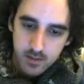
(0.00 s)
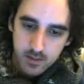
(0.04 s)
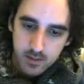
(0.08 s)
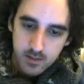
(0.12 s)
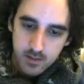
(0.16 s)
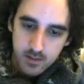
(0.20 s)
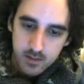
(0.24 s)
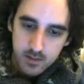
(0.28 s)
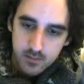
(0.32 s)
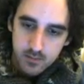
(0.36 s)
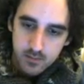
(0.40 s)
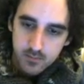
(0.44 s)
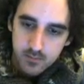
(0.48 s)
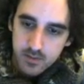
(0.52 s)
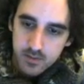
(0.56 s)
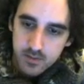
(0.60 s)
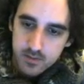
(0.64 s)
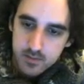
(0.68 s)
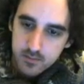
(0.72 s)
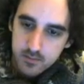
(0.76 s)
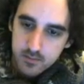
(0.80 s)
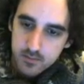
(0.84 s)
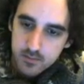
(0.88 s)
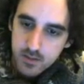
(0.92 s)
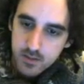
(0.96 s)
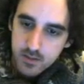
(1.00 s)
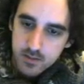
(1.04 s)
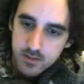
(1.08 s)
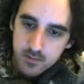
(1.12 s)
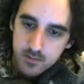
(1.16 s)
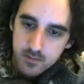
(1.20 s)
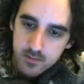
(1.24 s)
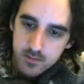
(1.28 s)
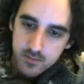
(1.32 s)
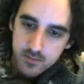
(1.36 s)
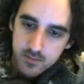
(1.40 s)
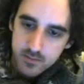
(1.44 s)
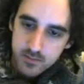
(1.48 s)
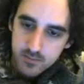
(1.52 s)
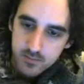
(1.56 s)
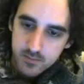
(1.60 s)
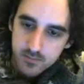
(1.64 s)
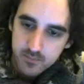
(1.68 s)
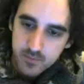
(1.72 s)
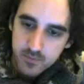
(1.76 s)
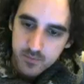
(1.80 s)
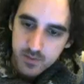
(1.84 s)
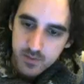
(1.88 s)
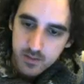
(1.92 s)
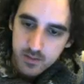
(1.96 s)
ratio drives the v
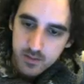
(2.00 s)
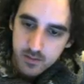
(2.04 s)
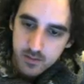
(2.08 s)
coordinate,